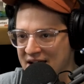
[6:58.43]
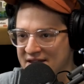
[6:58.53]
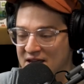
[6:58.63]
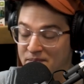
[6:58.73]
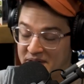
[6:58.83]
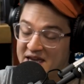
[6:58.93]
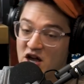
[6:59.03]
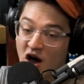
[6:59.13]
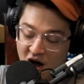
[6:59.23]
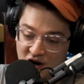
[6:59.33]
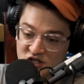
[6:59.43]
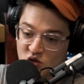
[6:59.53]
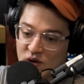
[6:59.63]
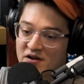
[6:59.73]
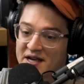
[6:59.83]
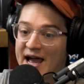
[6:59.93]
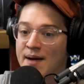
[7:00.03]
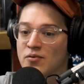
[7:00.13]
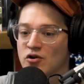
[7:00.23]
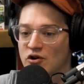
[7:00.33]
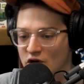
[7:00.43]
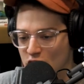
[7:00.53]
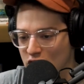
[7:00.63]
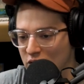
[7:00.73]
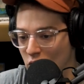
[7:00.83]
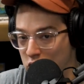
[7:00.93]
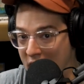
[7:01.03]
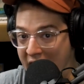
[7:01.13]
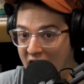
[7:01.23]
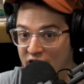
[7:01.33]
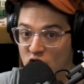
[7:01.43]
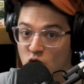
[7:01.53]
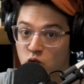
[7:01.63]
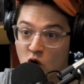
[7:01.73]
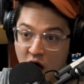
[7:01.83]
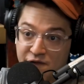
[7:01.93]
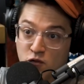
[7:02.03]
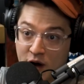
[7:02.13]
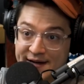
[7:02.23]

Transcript: the PR surrounding Amber Heard rather rough right